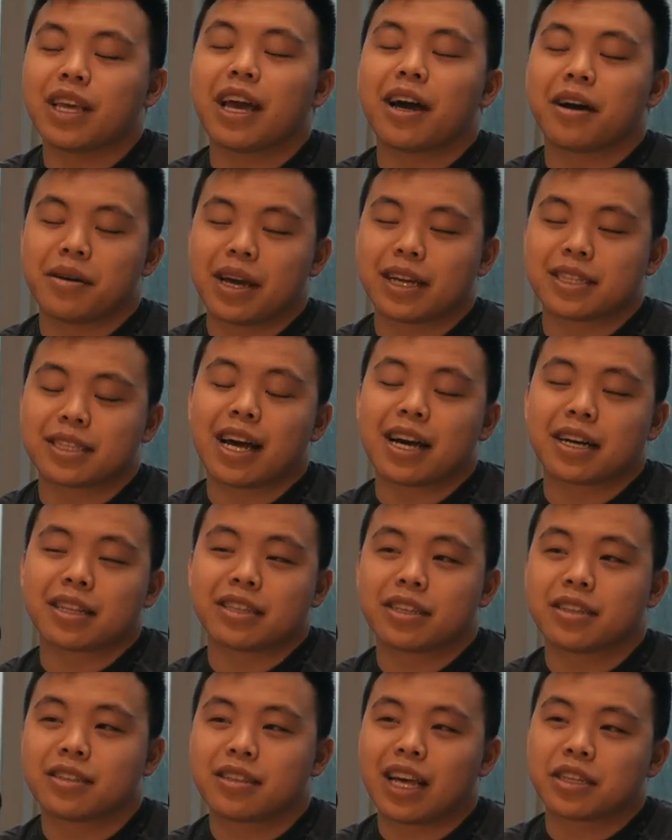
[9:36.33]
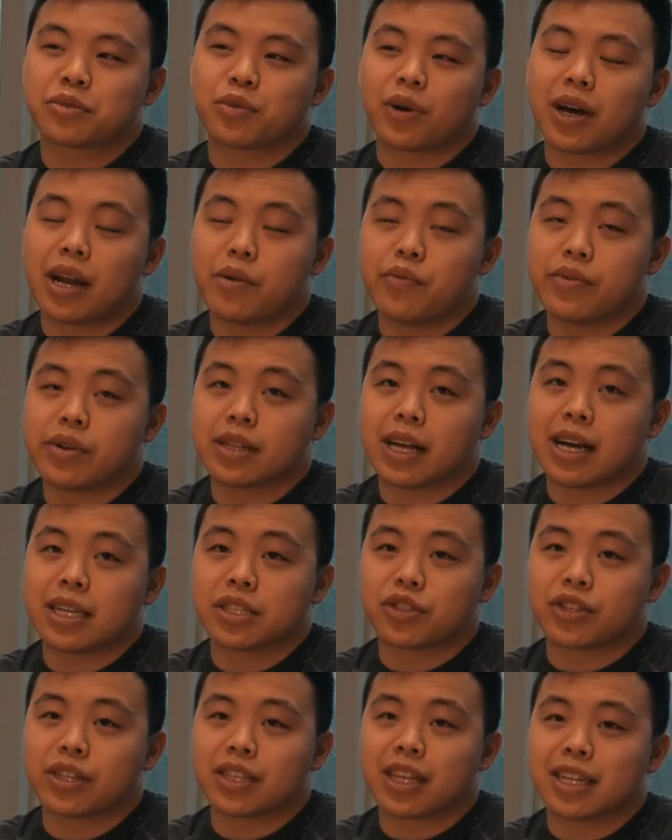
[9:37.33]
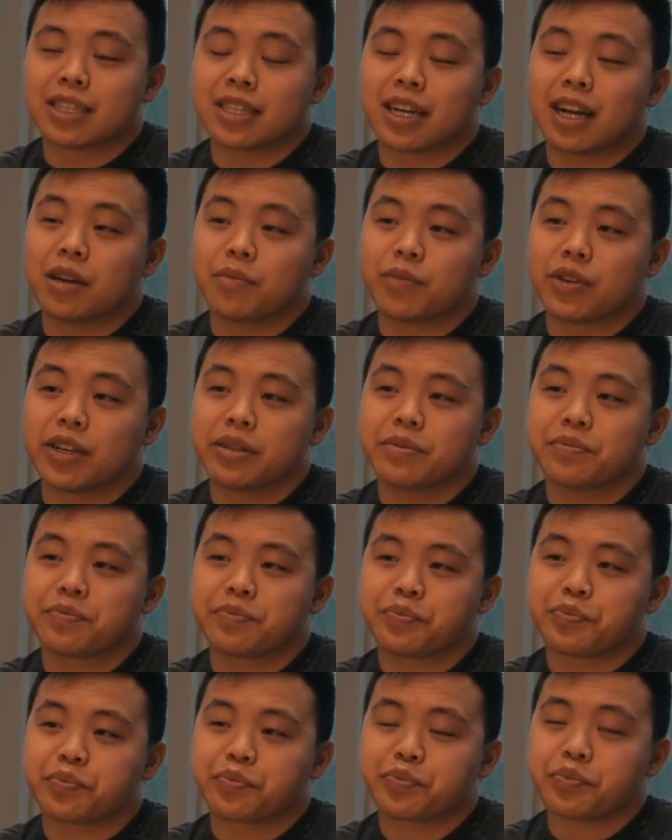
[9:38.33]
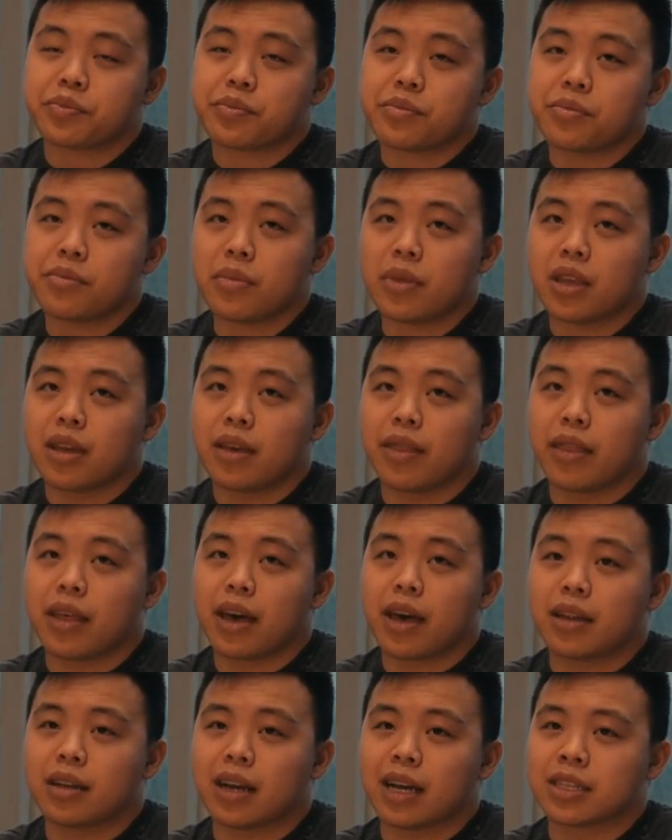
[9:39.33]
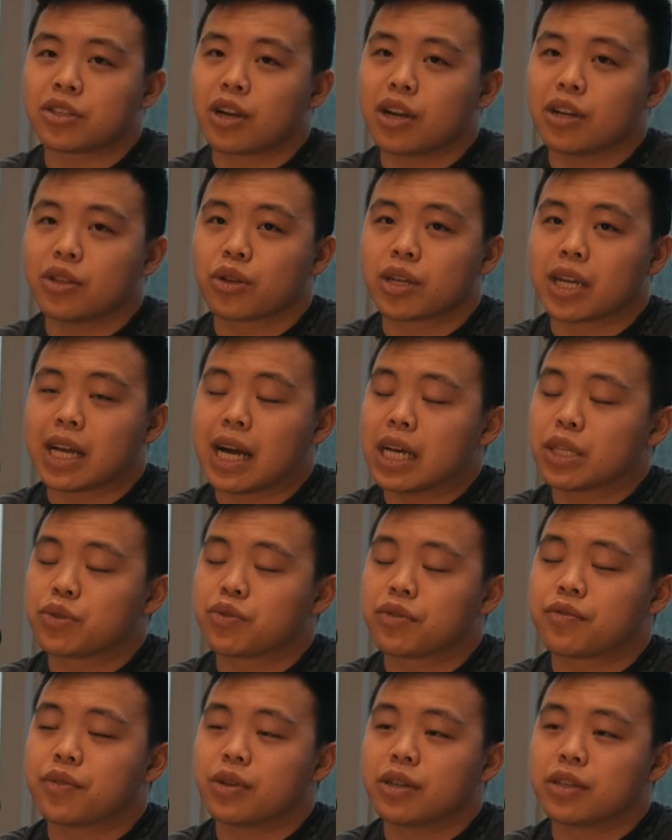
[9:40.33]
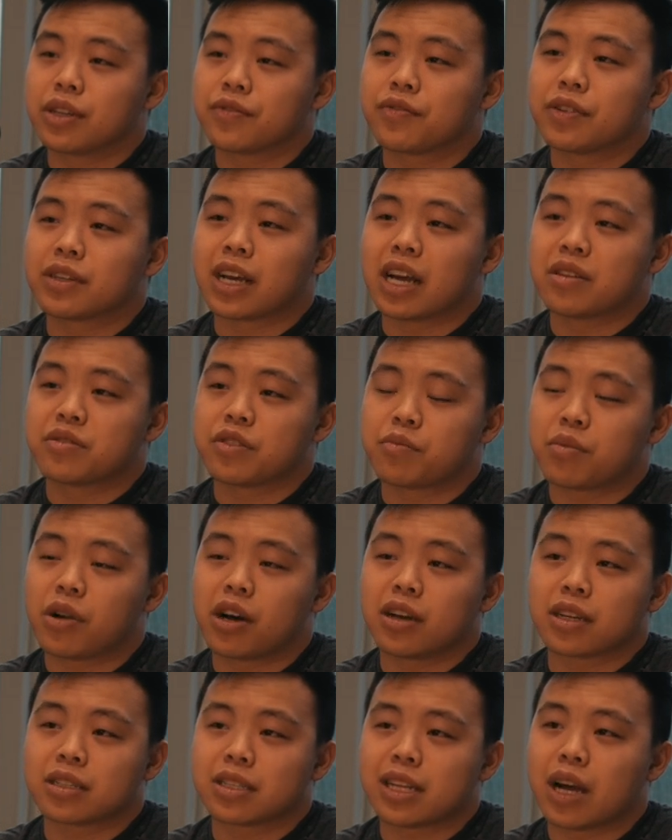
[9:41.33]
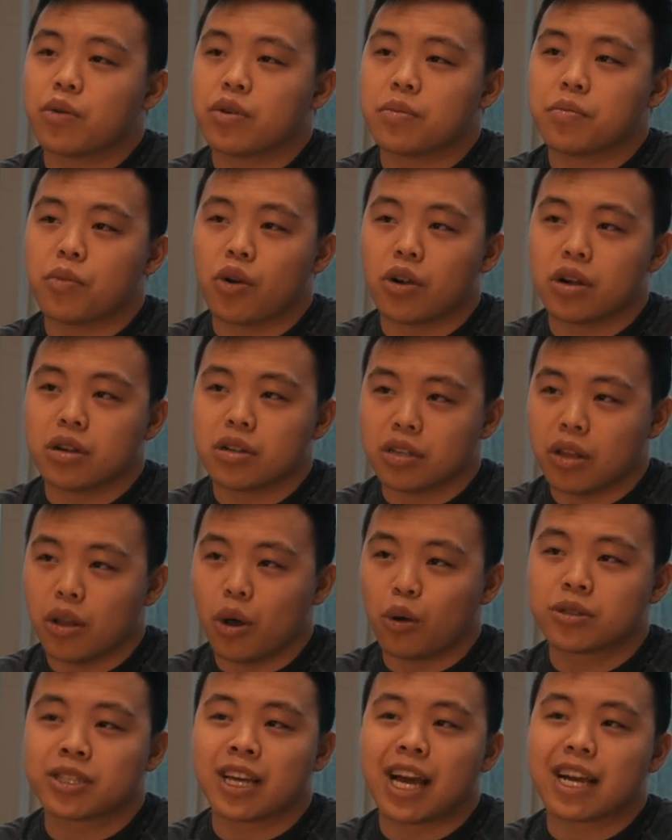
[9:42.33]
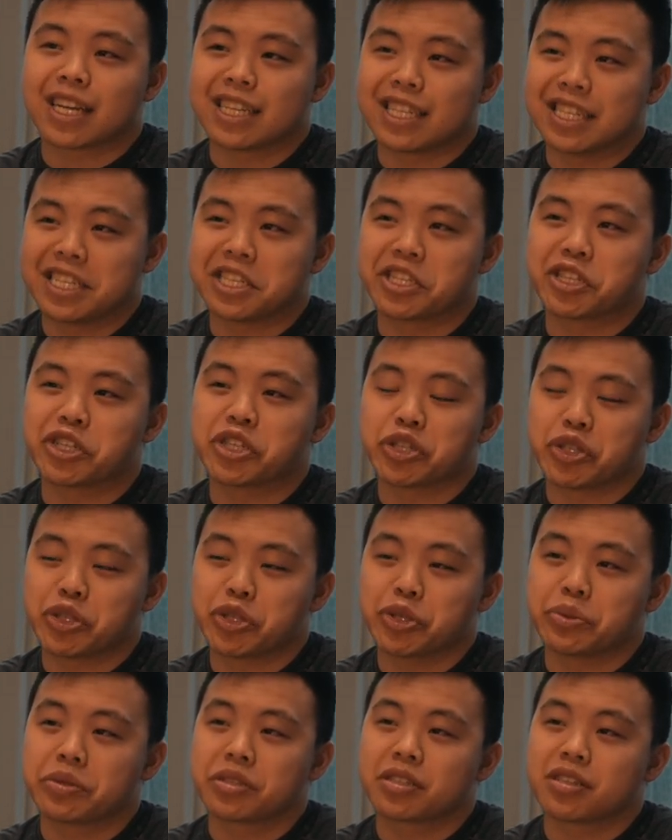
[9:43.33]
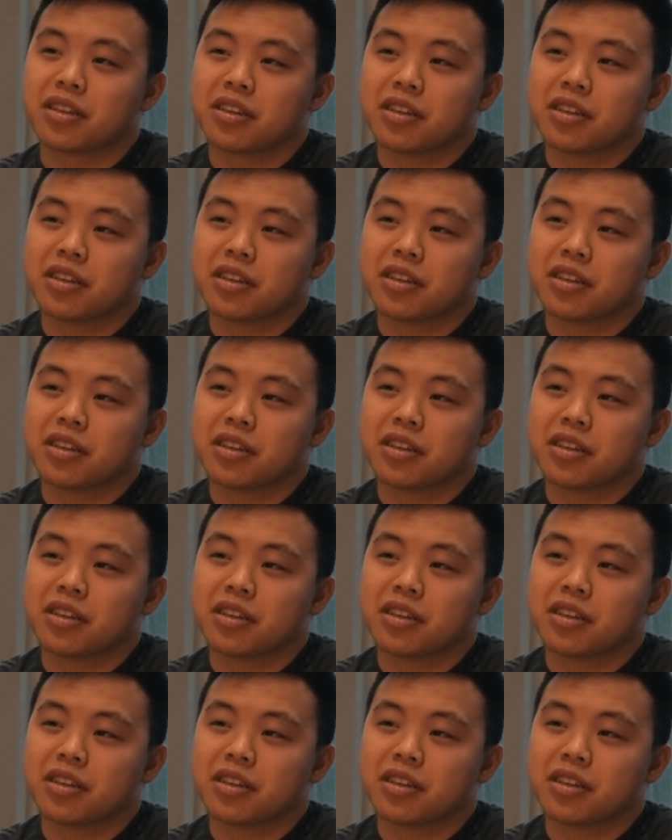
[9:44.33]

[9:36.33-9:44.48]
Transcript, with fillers: Yeah, exactly. That's why I realized during that time, right? And then I started looking elsewhere for different types of products that were more low tech and easier to use.